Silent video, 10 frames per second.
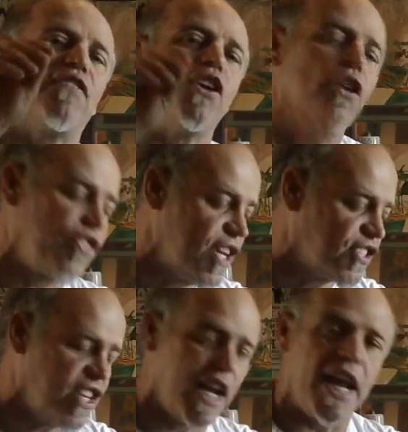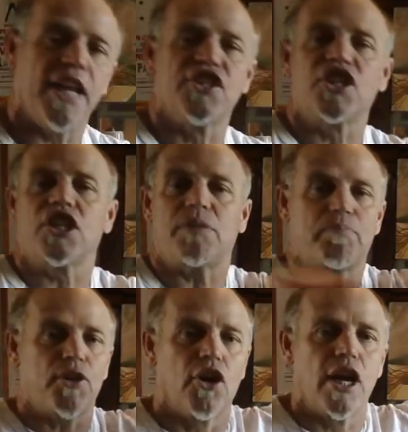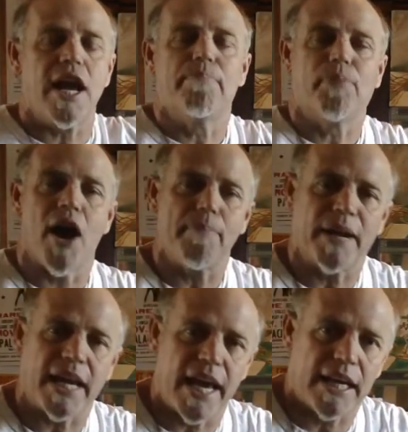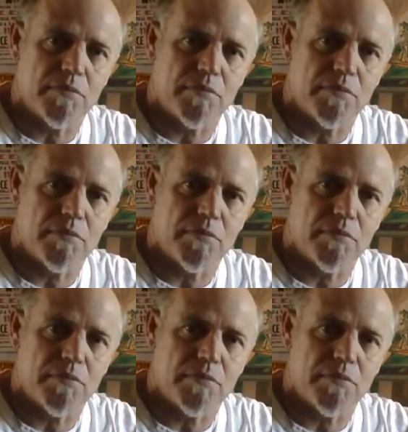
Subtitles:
If you don't think CNN is purely a propaganda